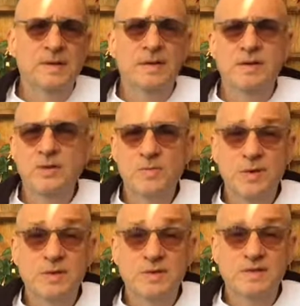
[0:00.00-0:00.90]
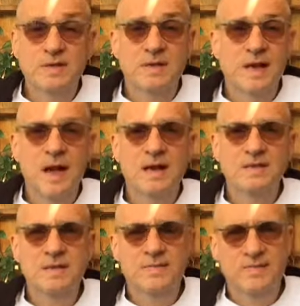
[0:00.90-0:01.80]
Humor is a
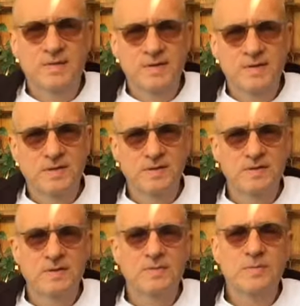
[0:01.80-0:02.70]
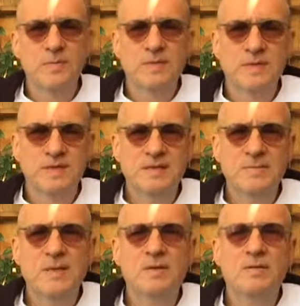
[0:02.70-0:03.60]
cognitive function, so people need to
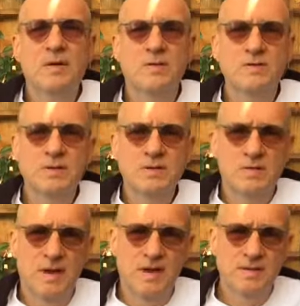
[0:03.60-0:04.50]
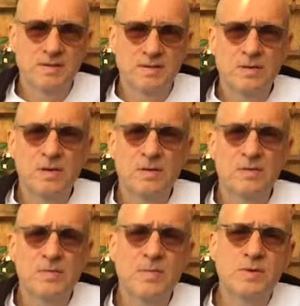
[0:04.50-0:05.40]
be in low stress, low
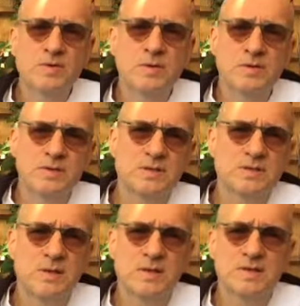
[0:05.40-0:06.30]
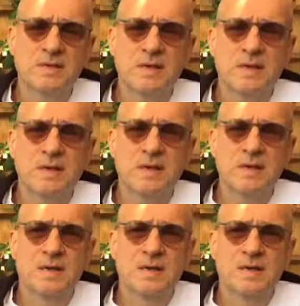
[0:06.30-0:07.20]
emotional distress,
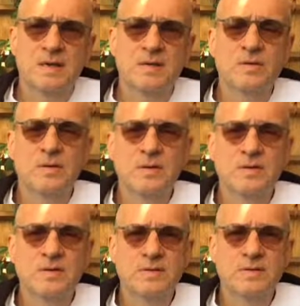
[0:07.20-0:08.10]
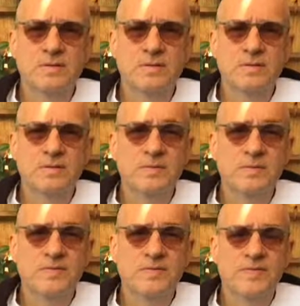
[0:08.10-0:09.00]
in order to
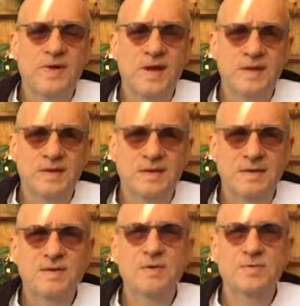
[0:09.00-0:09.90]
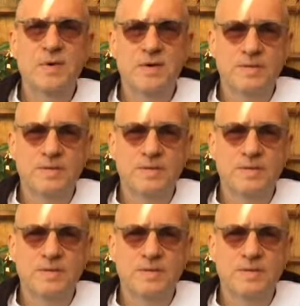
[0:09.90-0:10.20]
find humor